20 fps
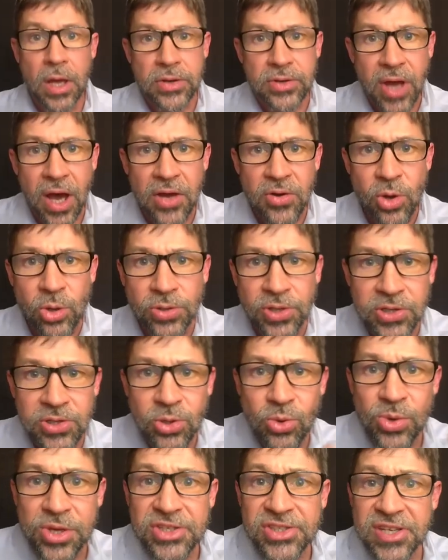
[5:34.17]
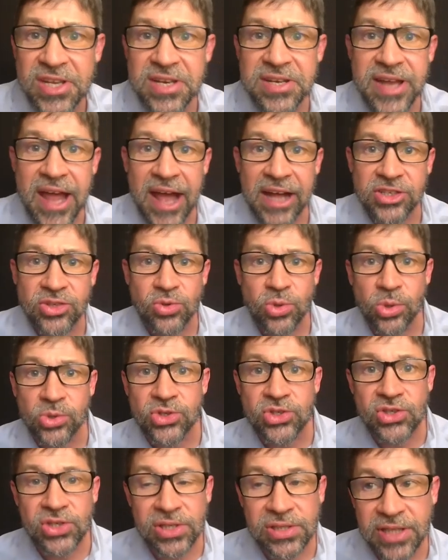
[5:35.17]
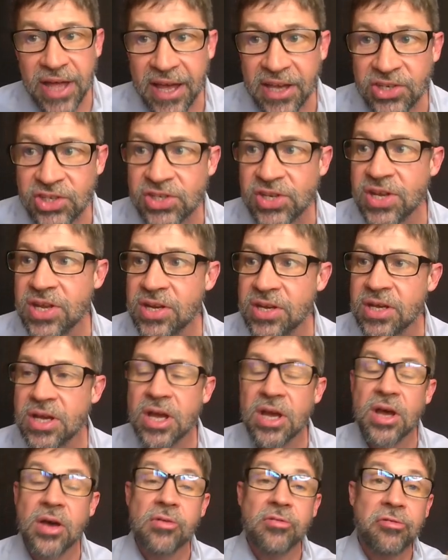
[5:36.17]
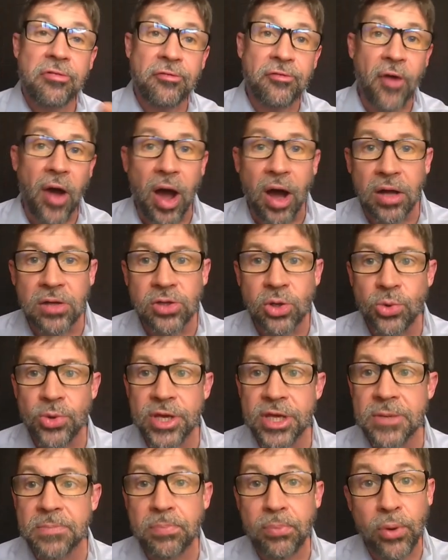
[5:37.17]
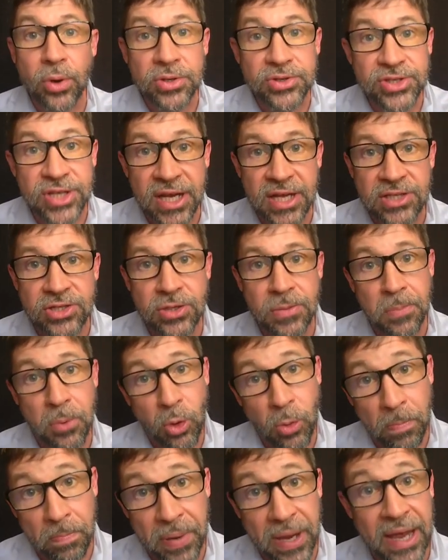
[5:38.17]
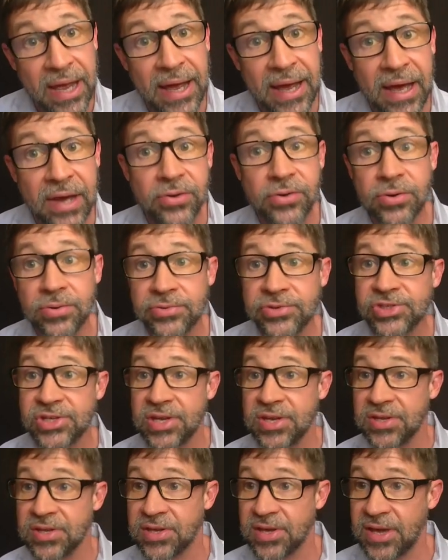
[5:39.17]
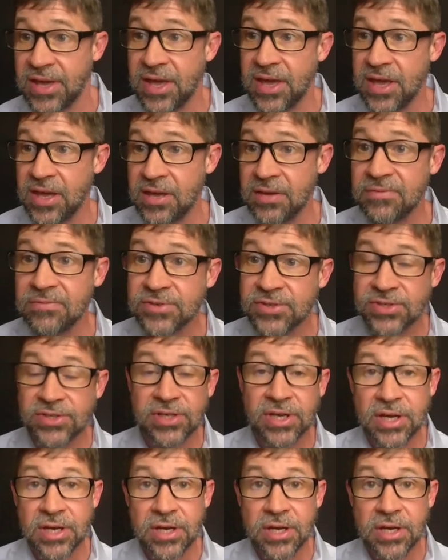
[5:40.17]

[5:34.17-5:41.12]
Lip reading: Not only do we see natural selection following predictable patterns in caves,